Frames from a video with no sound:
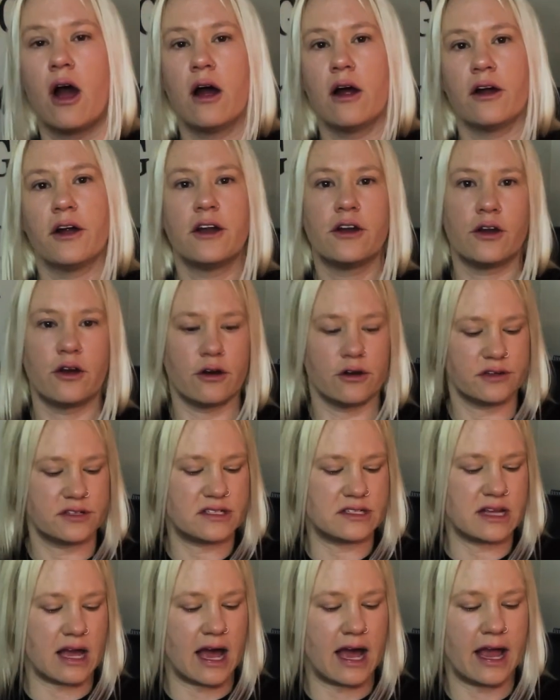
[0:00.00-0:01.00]
are an earth
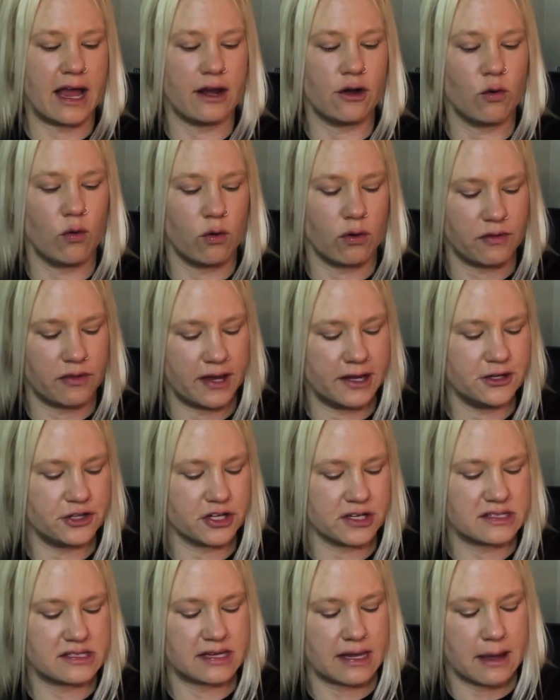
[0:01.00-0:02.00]
sign or they
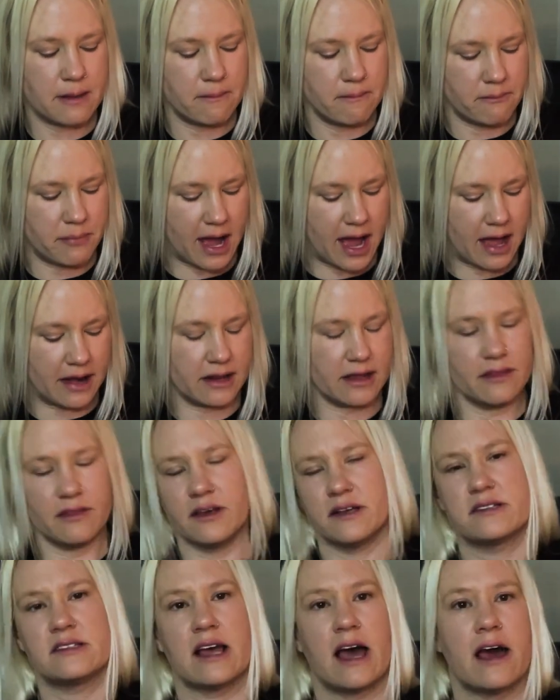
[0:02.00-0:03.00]
just embody this